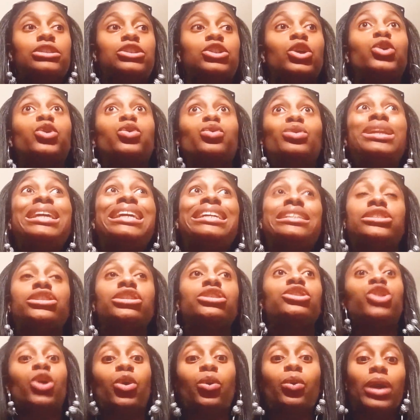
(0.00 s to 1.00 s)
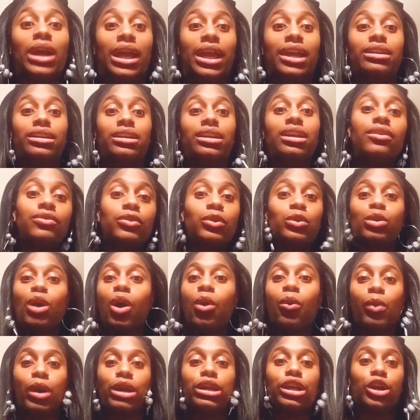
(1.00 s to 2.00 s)
So you need to do it if you
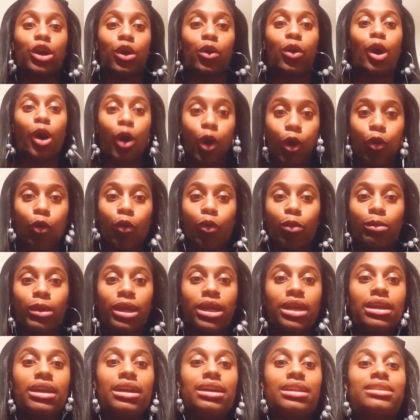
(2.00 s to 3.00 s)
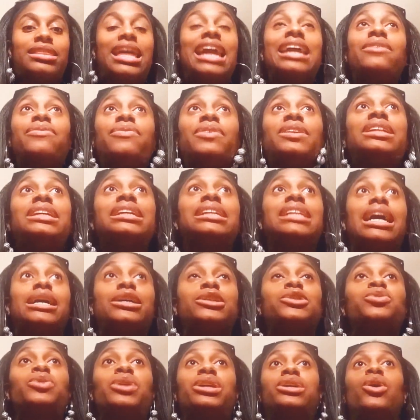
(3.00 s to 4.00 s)
don't want to go home. Thankfully,
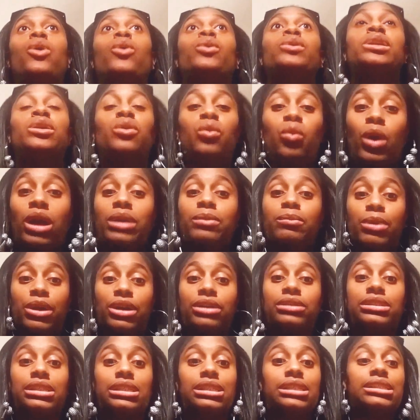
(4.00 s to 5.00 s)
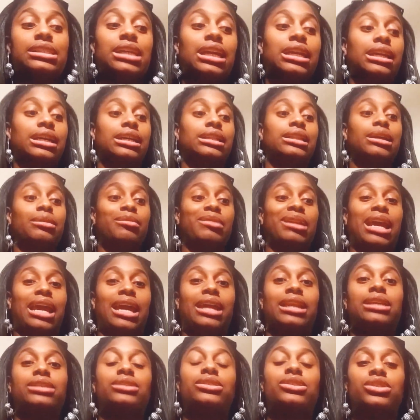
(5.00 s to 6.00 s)
next week, only one person is getting
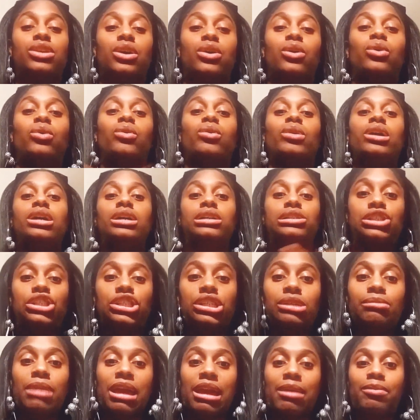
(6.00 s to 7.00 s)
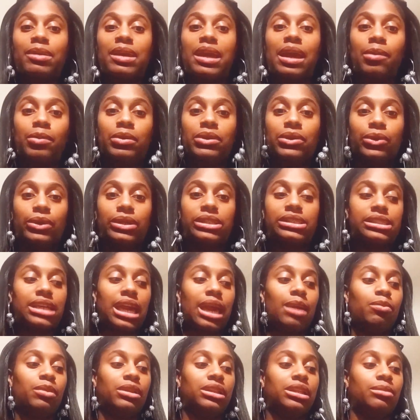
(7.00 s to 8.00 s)
eliminated. So she may be able to
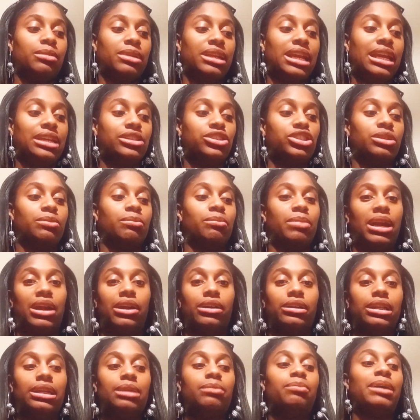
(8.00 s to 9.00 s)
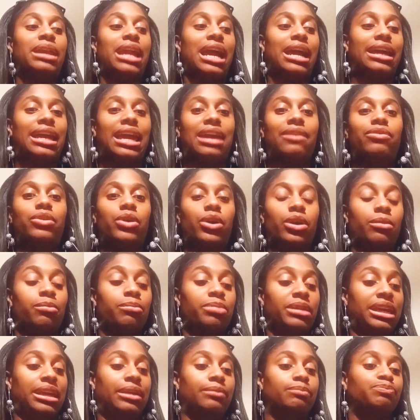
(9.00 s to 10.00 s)
escape elimination barely, but I gave her a
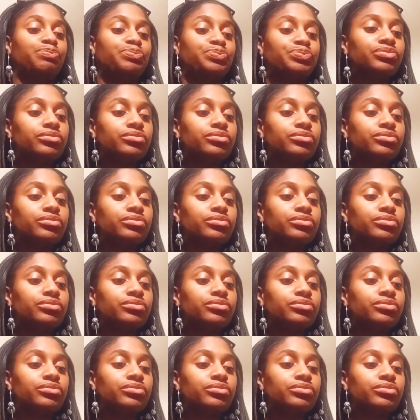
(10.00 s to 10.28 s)
B.